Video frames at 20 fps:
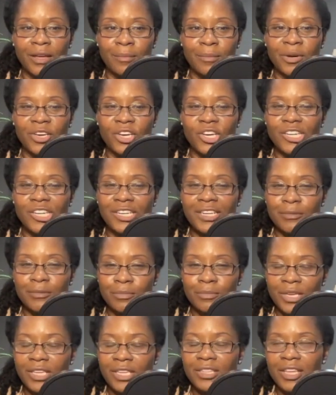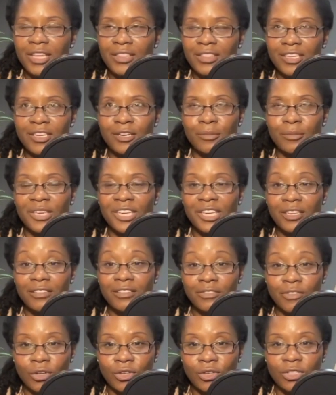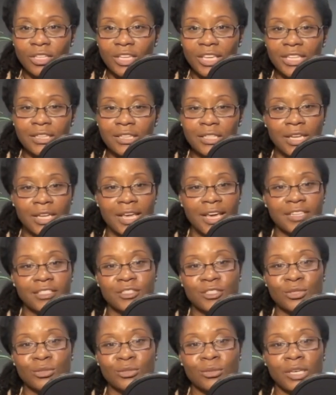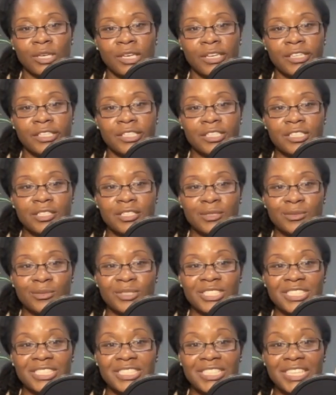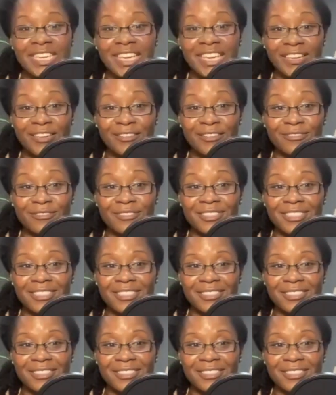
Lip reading: But could it be that the upheaval in the last 2 years was the gift?